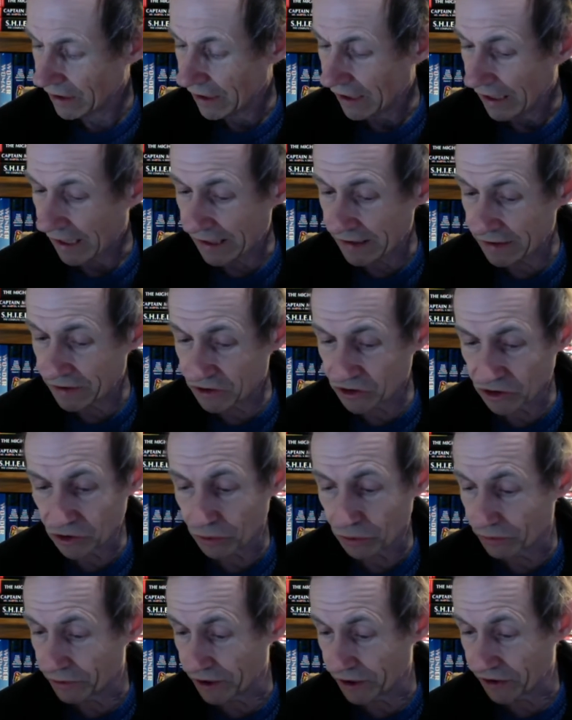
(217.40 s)
And the
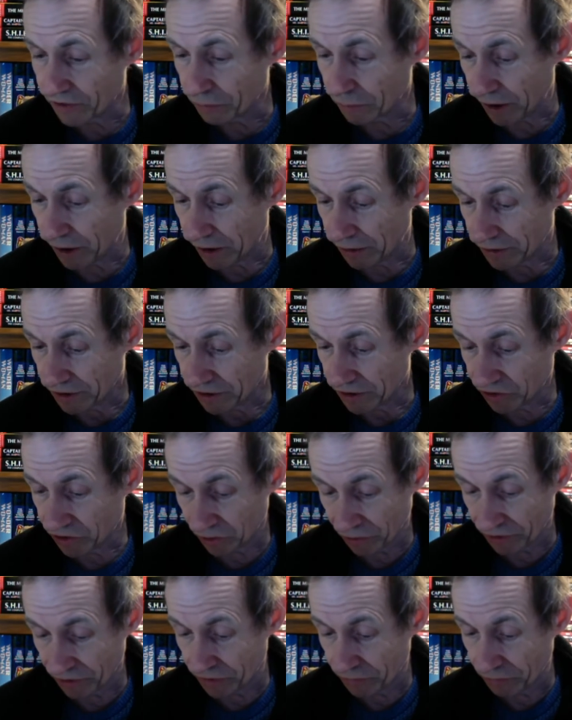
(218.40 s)
stories, well,
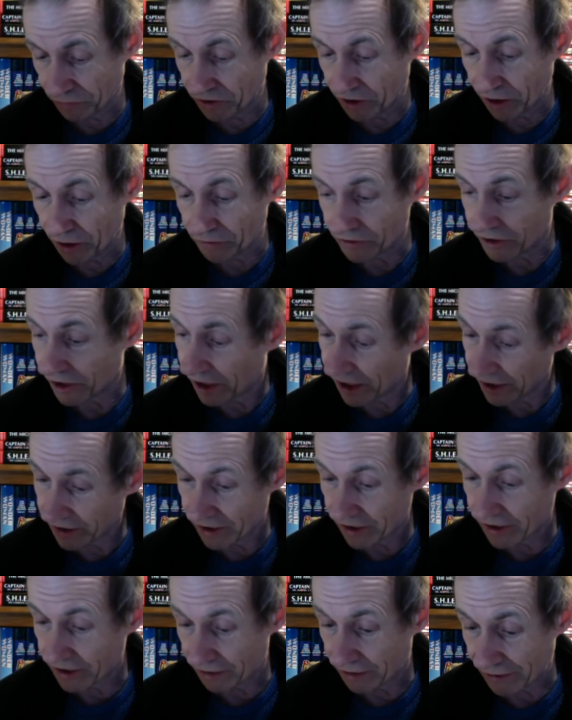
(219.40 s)
stories themselves, I
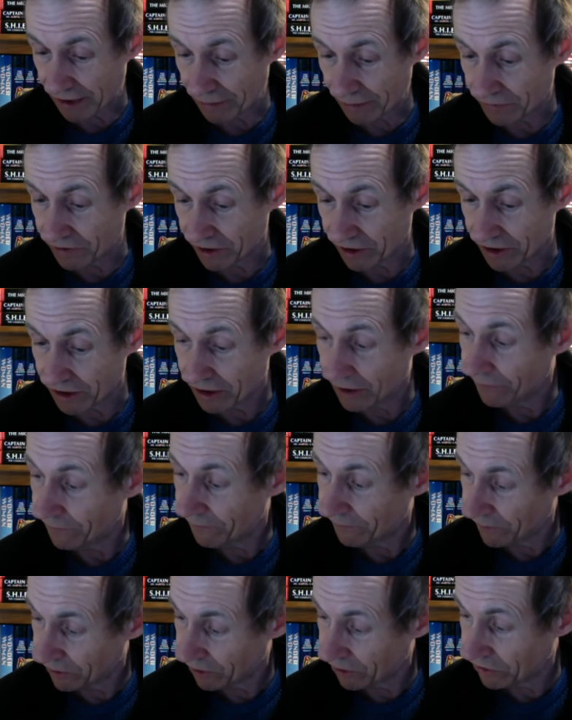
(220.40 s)
think, are absolutely
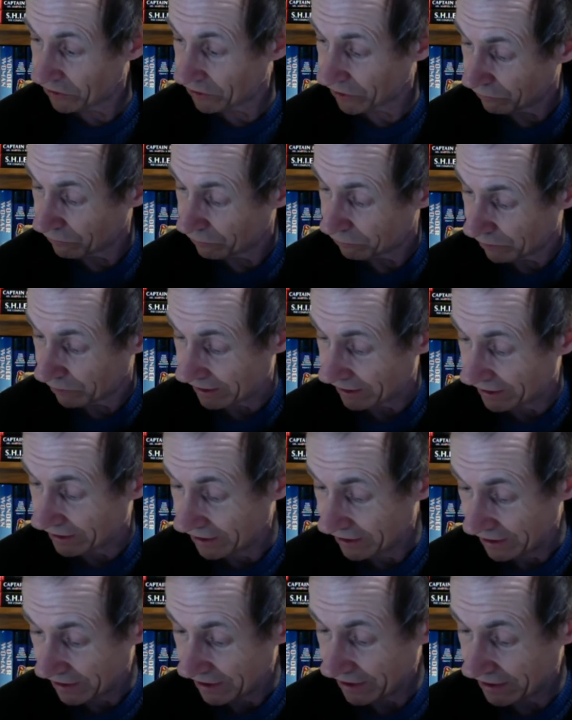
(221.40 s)
first-rate.
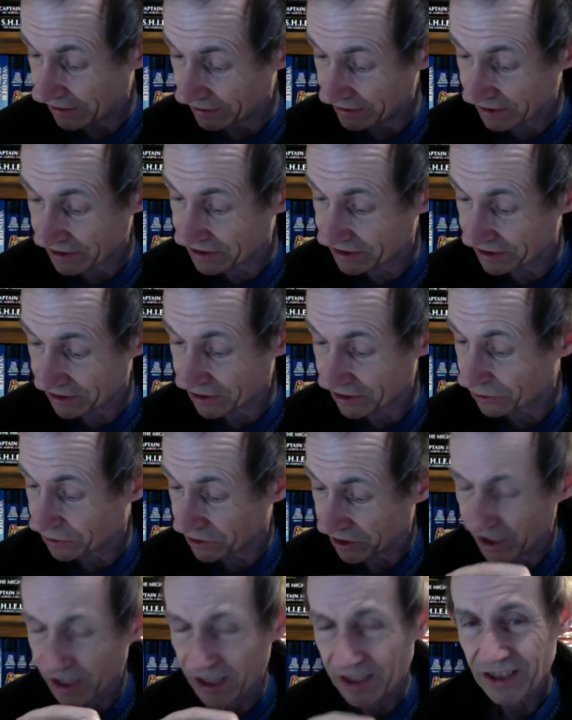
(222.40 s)
This, of course,
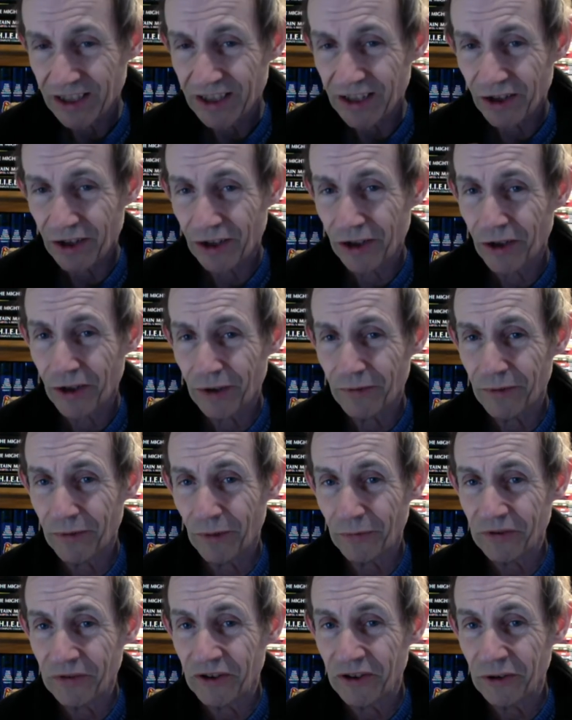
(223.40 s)
a lot of
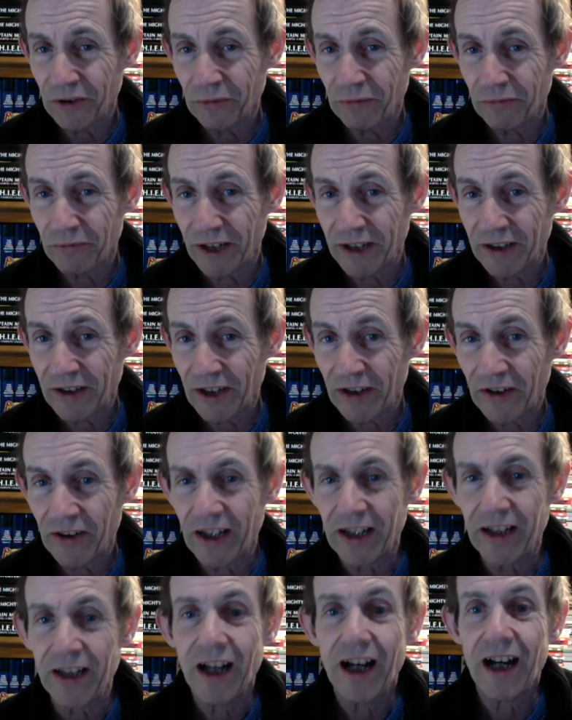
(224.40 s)
often you read it and
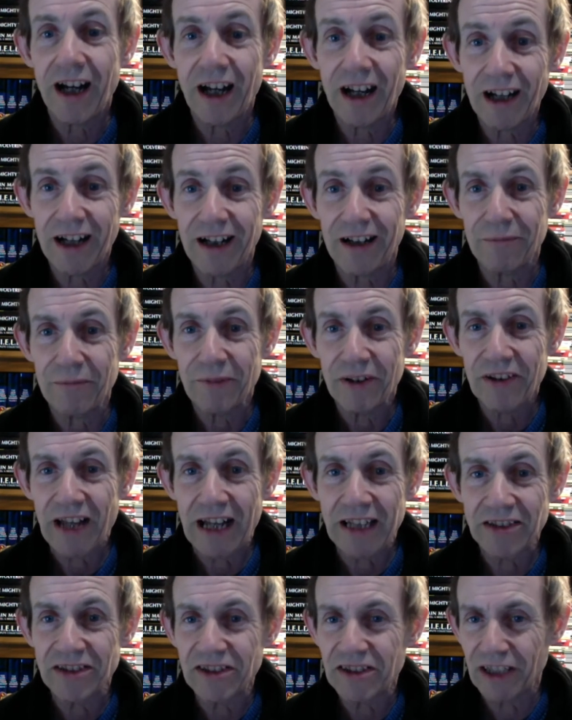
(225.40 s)
think, aha,
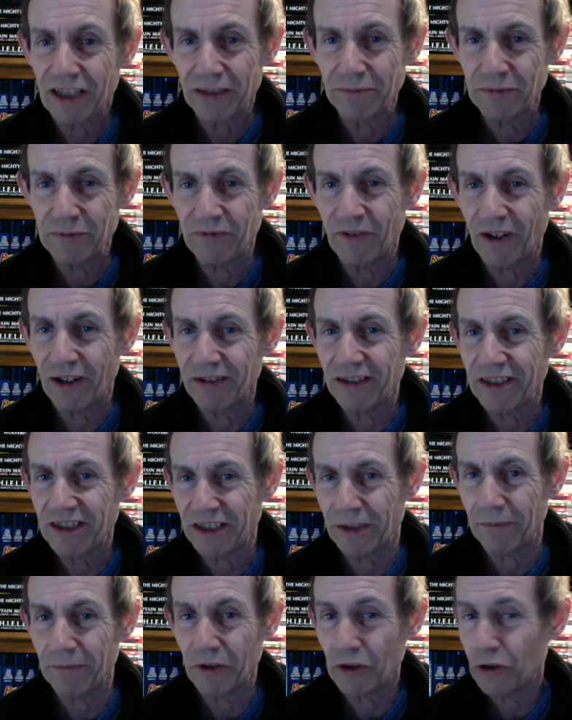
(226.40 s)
that seems very
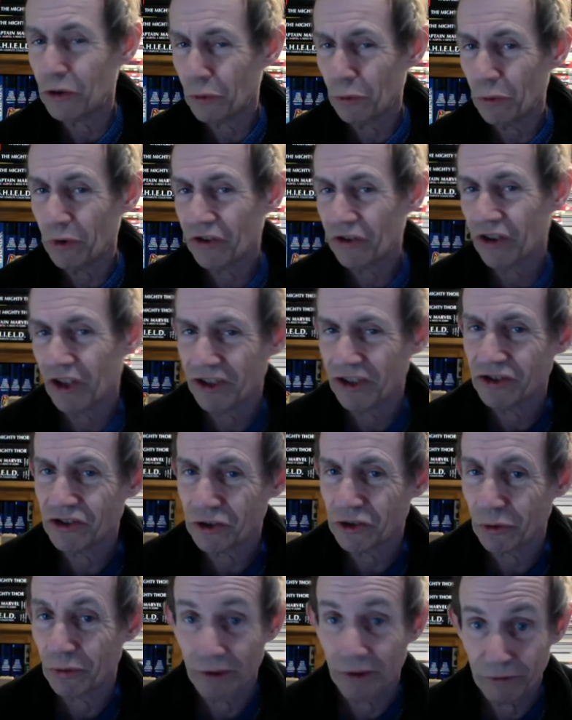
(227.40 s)
similar to a certain
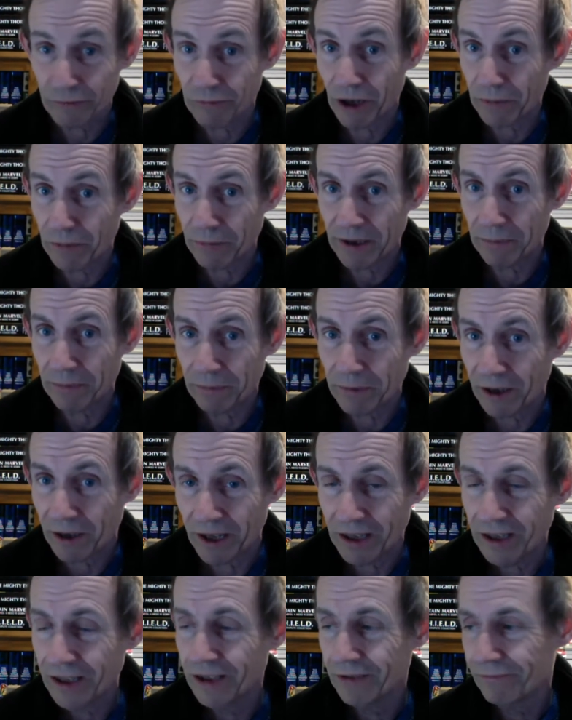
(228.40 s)
story of the Roman
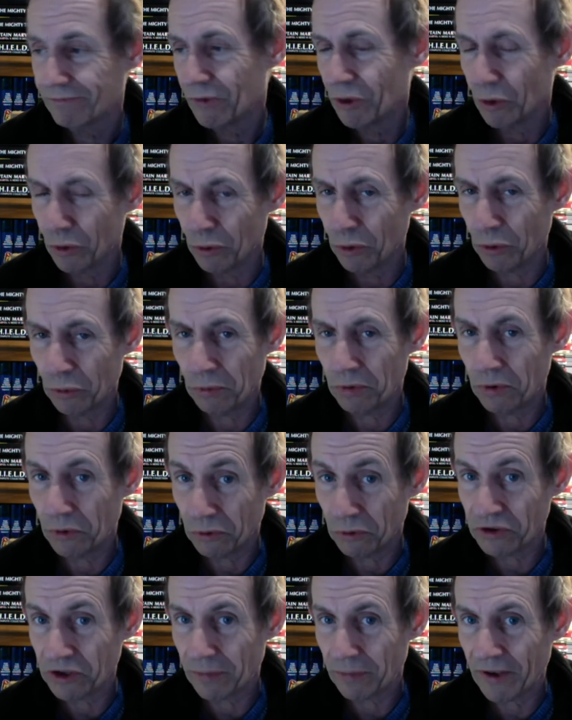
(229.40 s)
Empire or,
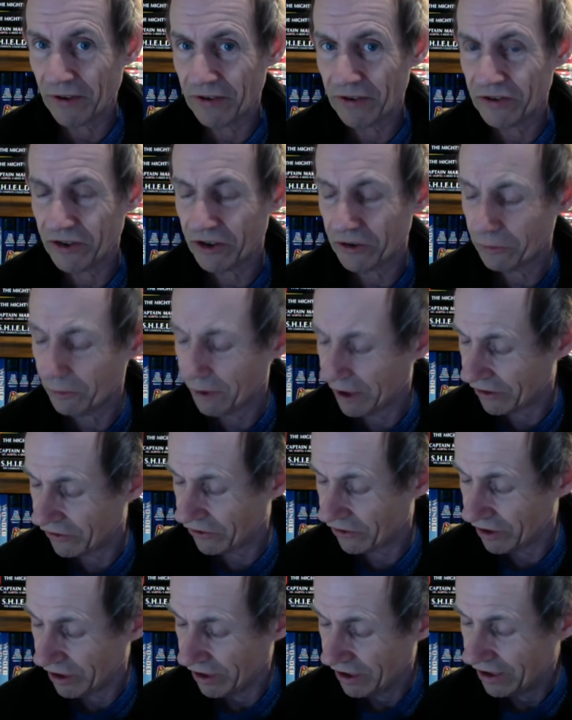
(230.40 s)
or some other
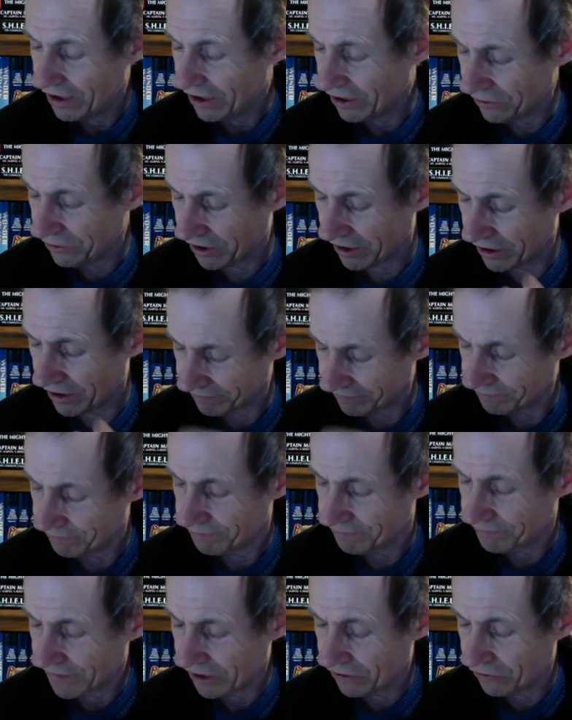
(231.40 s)
situation, and you think,
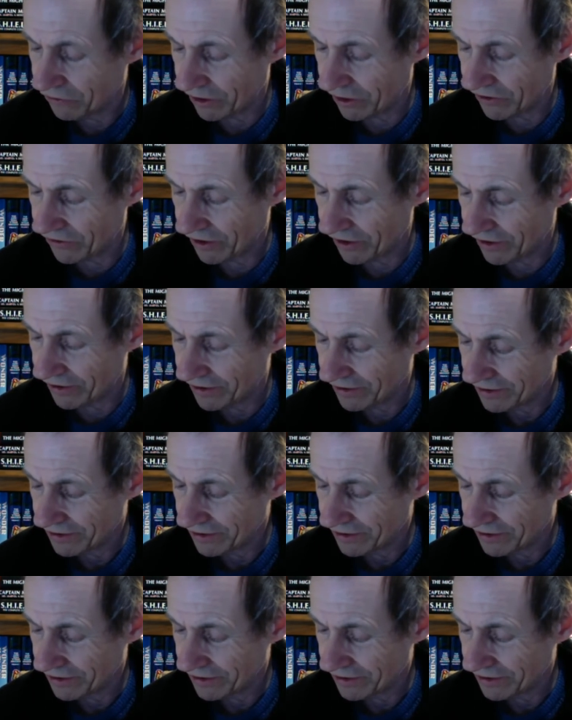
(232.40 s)
mm, interesting.